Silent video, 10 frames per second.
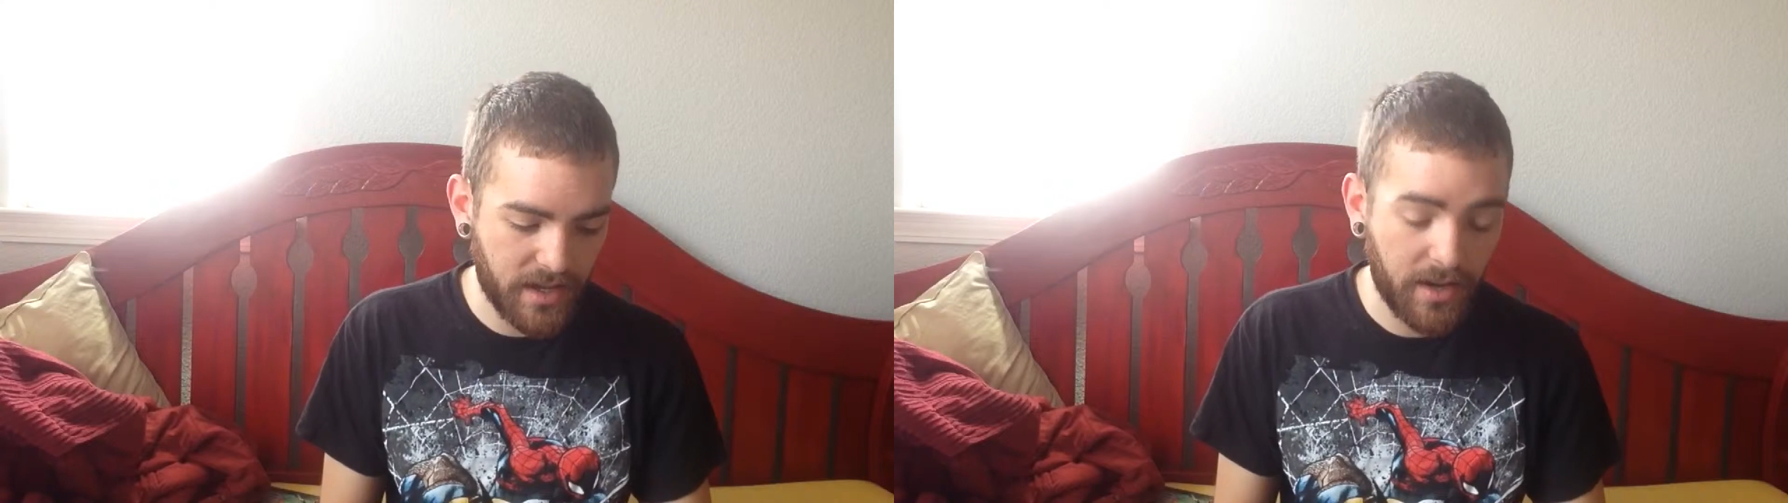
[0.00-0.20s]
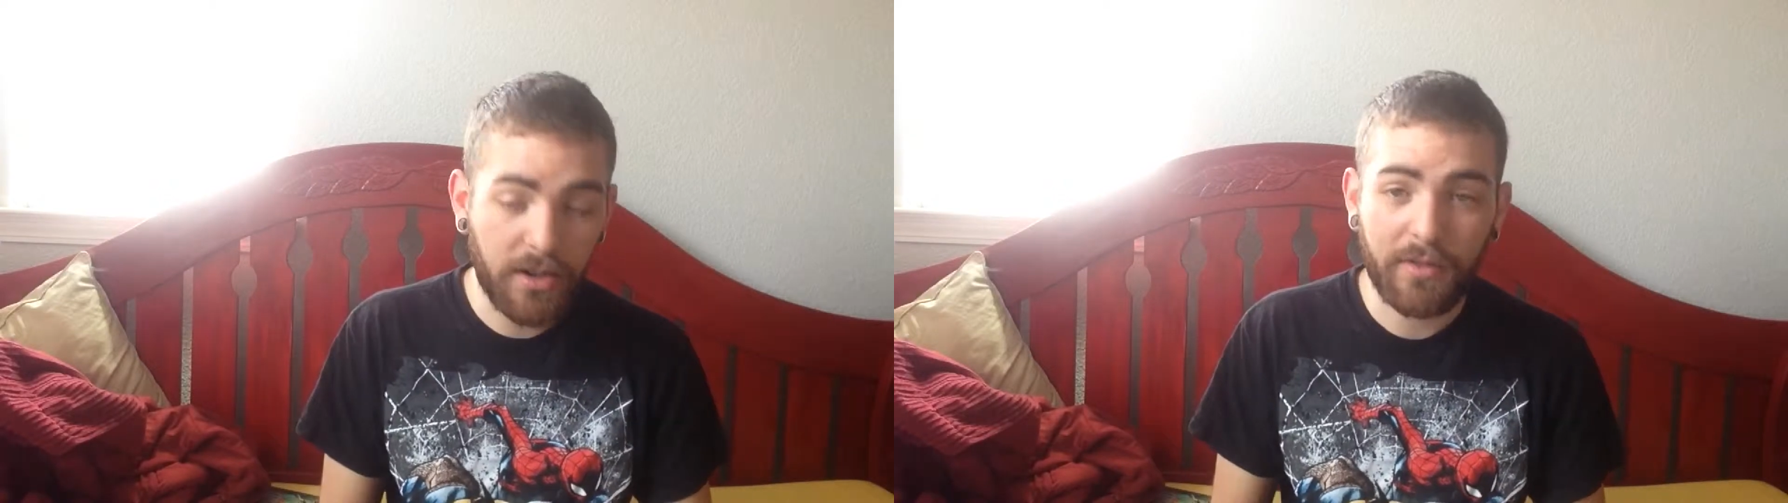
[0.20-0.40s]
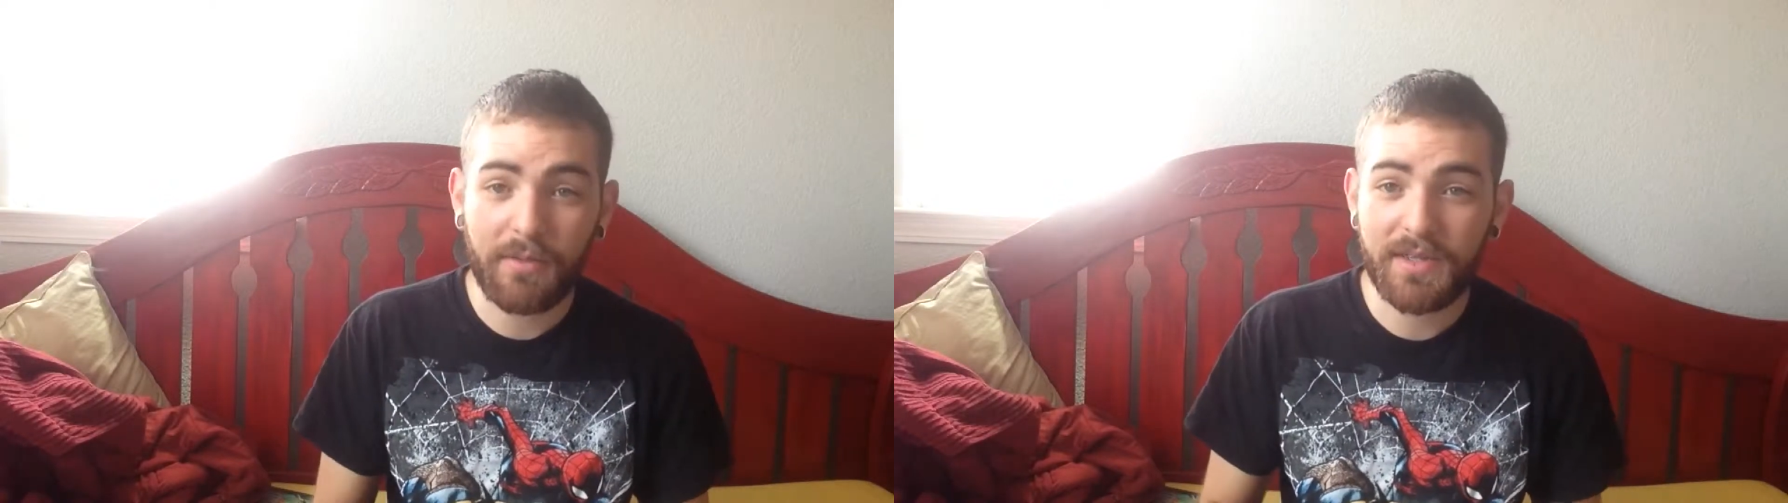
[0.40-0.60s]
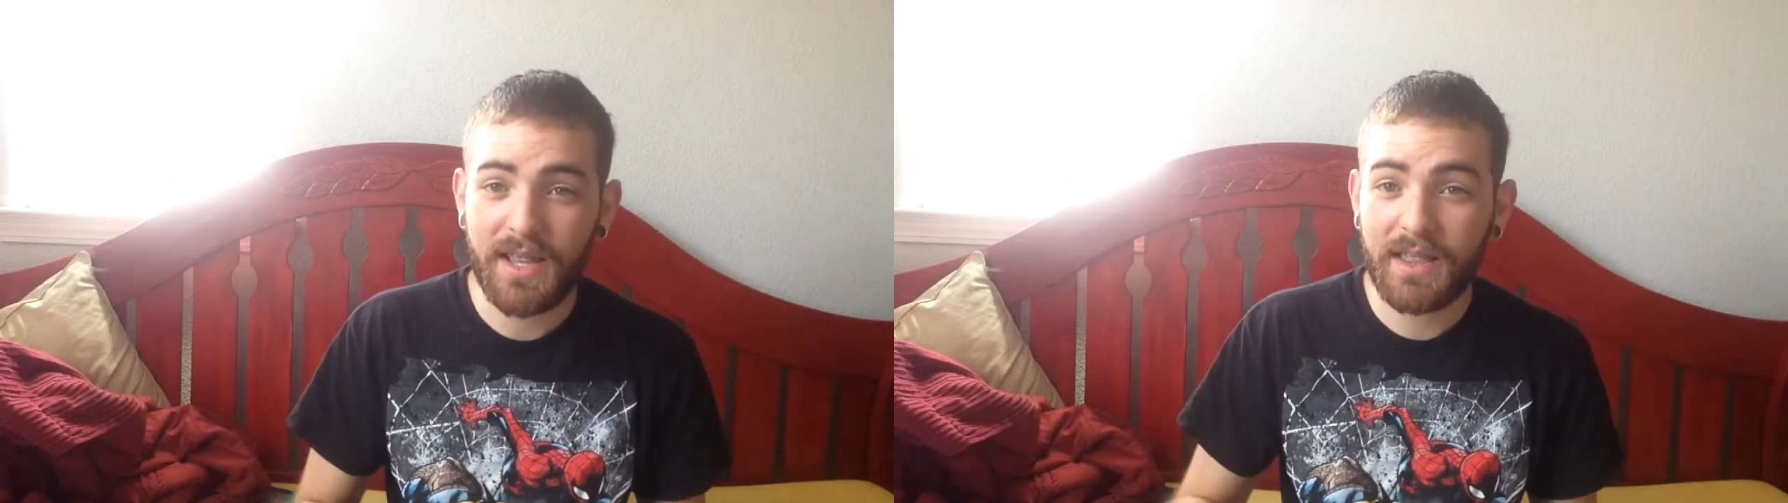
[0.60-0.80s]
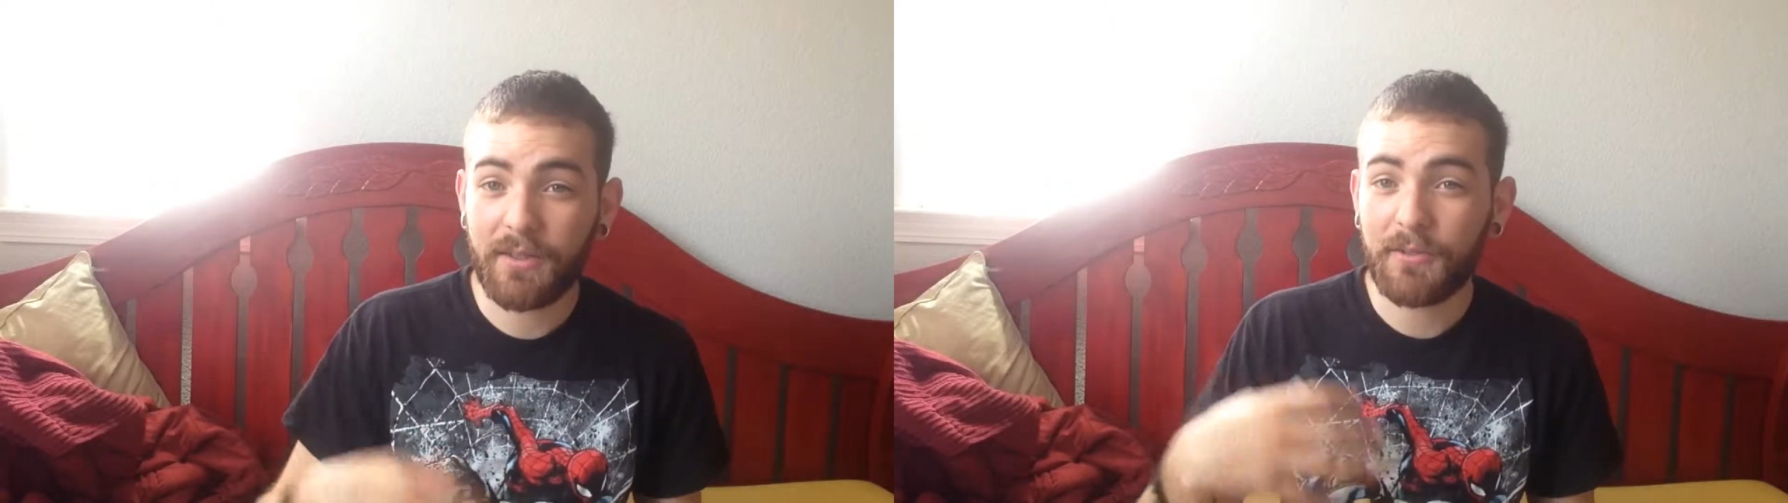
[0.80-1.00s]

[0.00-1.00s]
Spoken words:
I don't know if I've said the